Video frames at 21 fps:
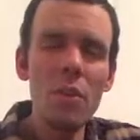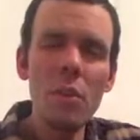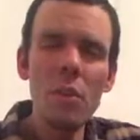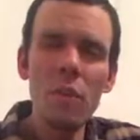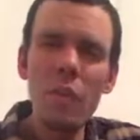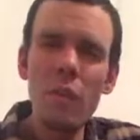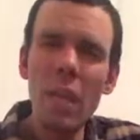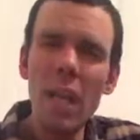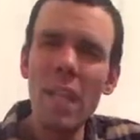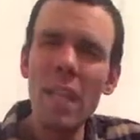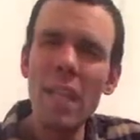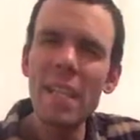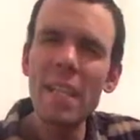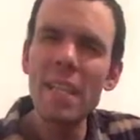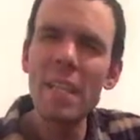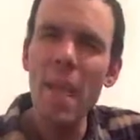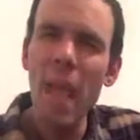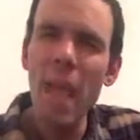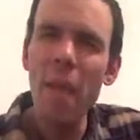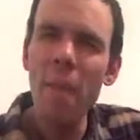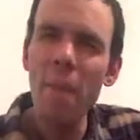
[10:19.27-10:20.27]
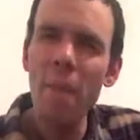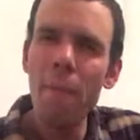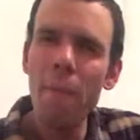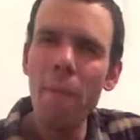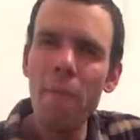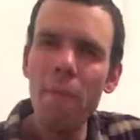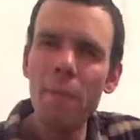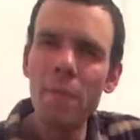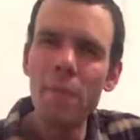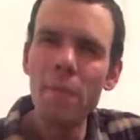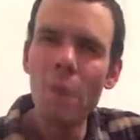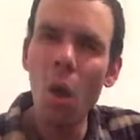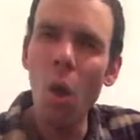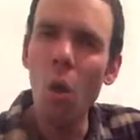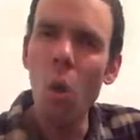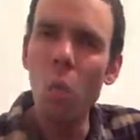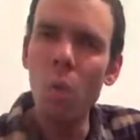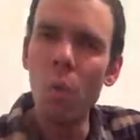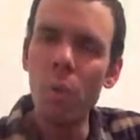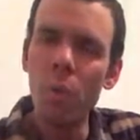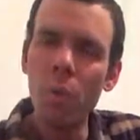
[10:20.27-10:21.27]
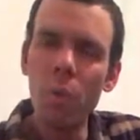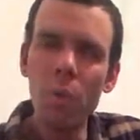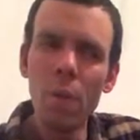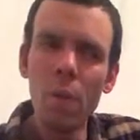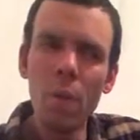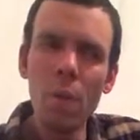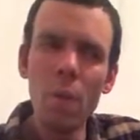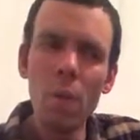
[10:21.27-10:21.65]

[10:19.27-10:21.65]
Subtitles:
for any death tones.